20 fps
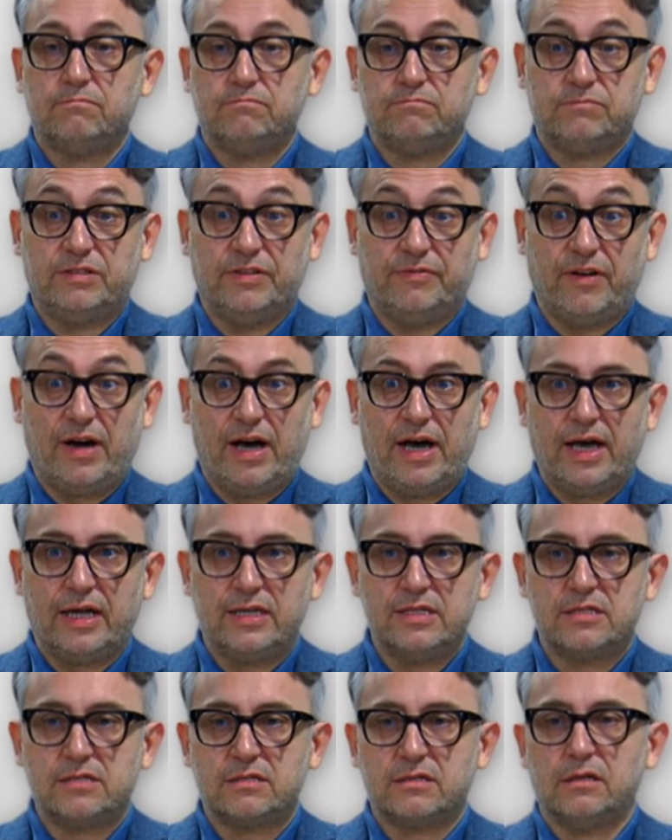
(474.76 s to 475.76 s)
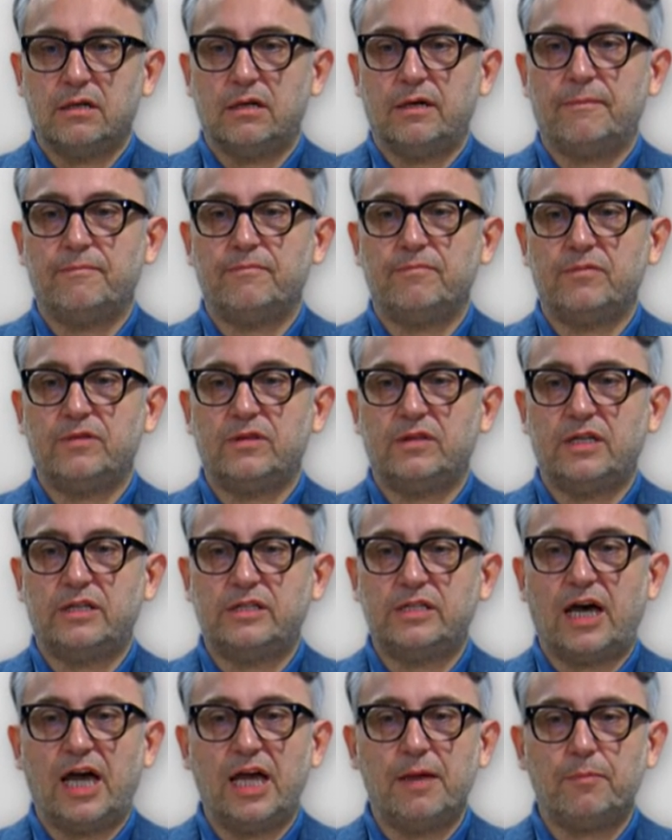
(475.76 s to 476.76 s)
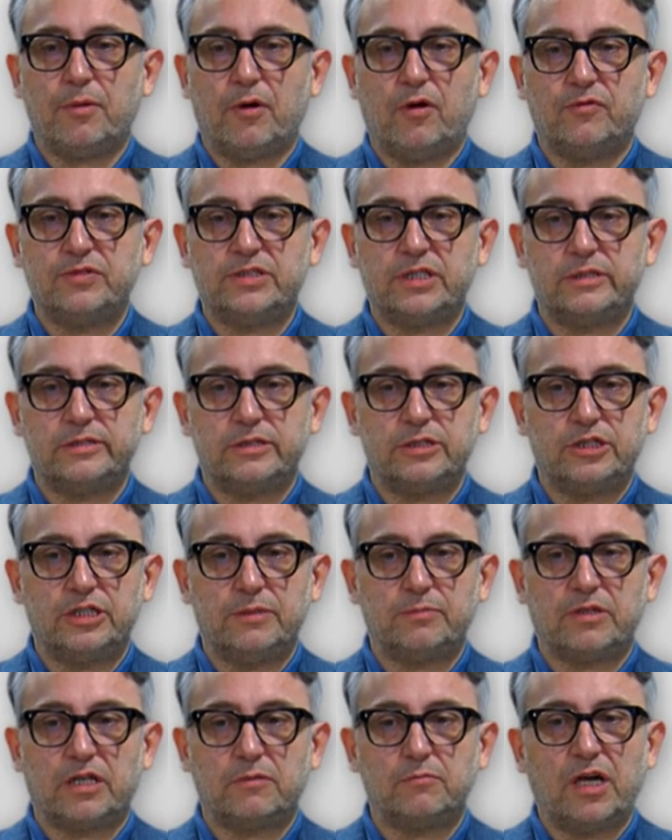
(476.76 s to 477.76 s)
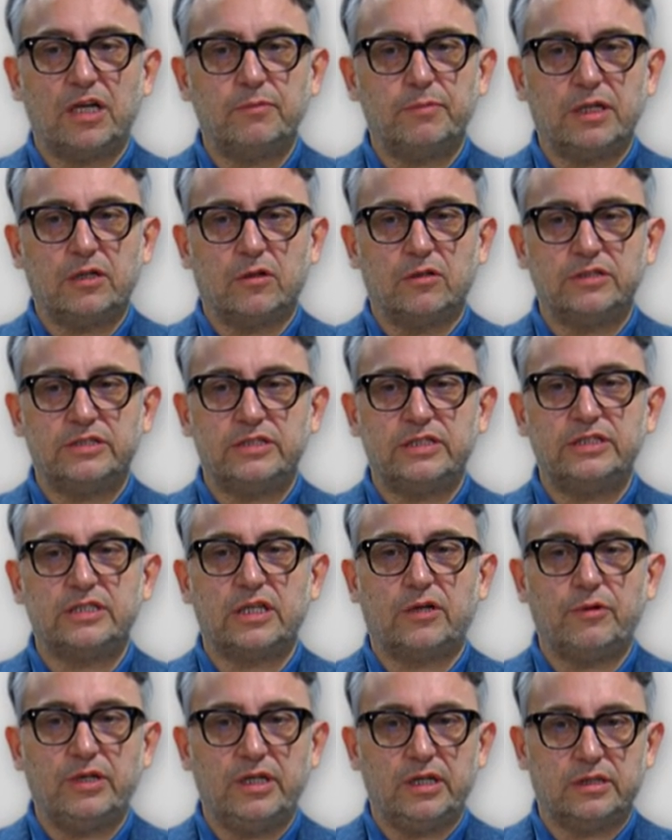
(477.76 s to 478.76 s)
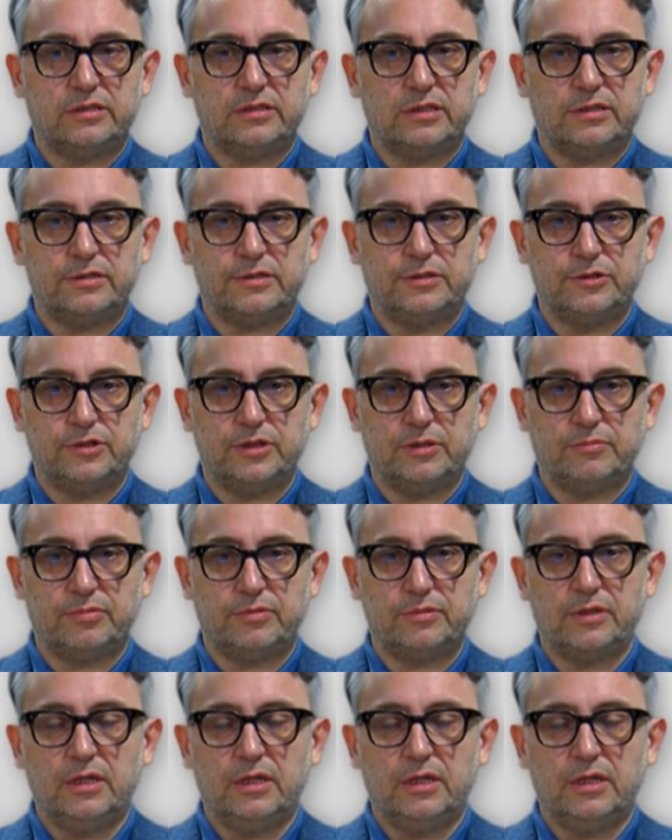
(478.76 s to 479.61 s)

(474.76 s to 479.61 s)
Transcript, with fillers: devise um, the type of citizenship that might be called Caesarean citizenship.